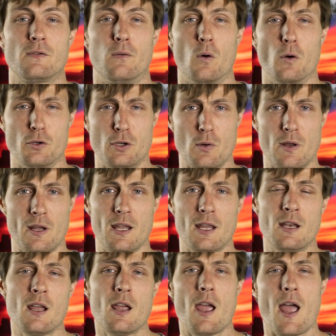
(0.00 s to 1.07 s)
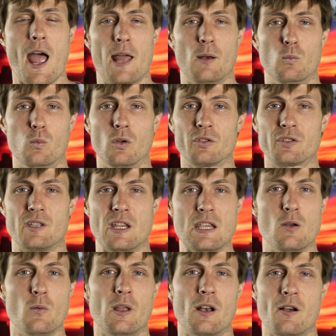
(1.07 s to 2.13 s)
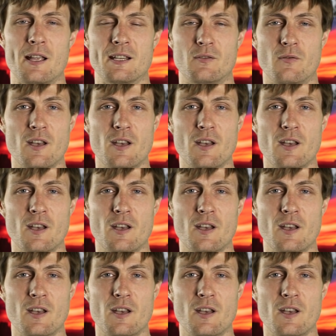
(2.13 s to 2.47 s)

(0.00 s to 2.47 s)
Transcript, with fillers: for tuning in, and we'll see you in our next